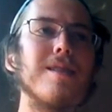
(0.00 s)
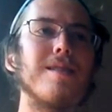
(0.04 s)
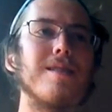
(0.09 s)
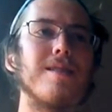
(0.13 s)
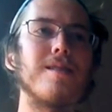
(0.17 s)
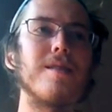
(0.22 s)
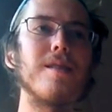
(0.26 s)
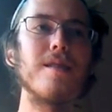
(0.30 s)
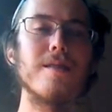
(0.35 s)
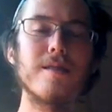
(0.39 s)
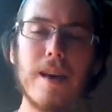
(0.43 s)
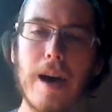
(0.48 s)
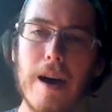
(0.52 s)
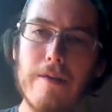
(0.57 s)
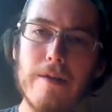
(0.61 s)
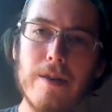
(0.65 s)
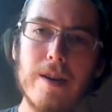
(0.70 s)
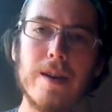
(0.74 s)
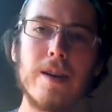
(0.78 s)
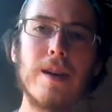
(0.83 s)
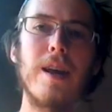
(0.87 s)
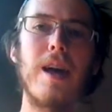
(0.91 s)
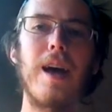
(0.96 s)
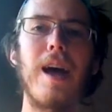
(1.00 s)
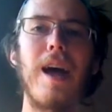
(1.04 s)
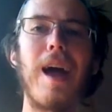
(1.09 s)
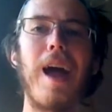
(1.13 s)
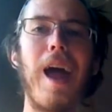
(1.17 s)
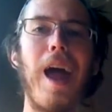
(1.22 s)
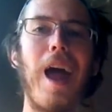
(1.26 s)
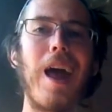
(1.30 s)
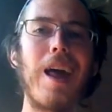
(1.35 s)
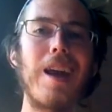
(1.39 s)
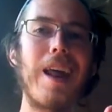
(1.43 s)
C7,
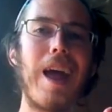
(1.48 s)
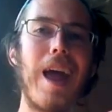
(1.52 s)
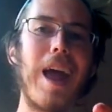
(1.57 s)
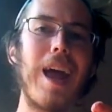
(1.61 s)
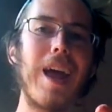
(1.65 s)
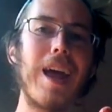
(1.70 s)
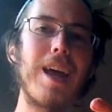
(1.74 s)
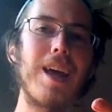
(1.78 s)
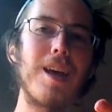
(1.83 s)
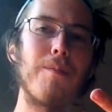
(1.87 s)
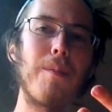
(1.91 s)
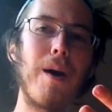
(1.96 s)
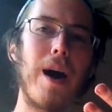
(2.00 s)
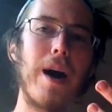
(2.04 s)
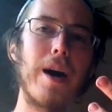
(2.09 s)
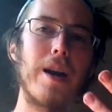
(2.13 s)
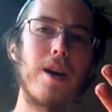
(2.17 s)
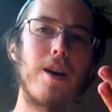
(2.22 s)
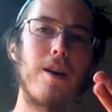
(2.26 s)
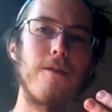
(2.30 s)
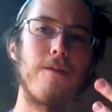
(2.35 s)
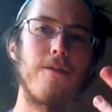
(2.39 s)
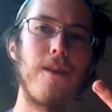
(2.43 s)
and A minor.